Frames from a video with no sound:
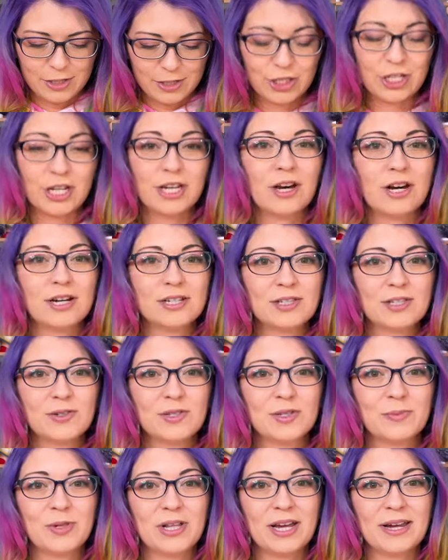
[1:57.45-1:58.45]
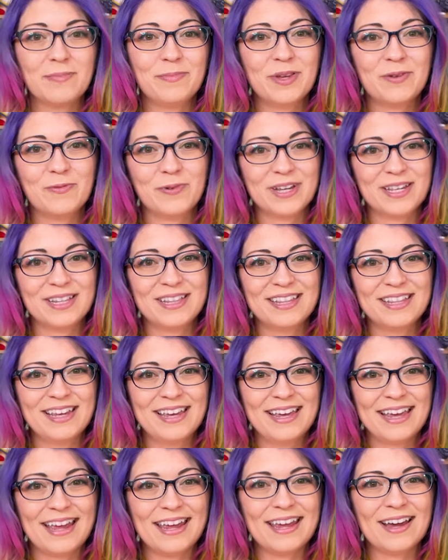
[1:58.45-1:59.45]
She also supplied me with
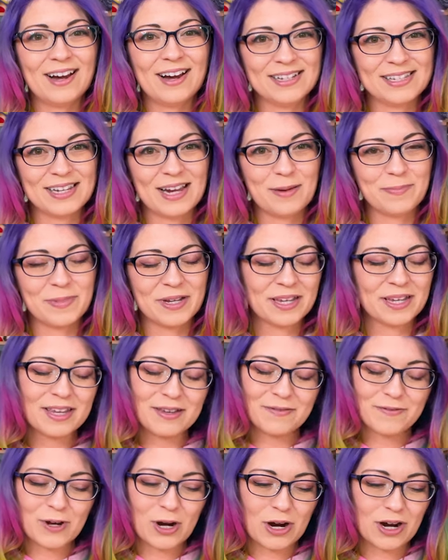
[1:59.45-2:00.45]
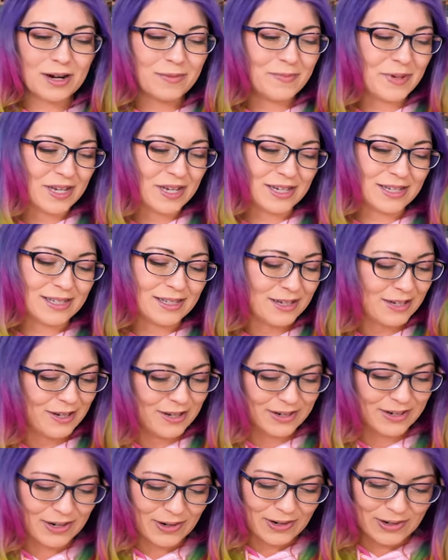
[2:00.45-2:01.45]
a Hot Topic gift card because your
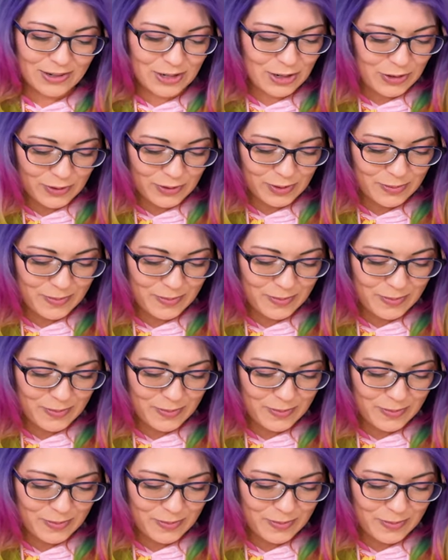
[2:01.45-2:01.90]
girl knows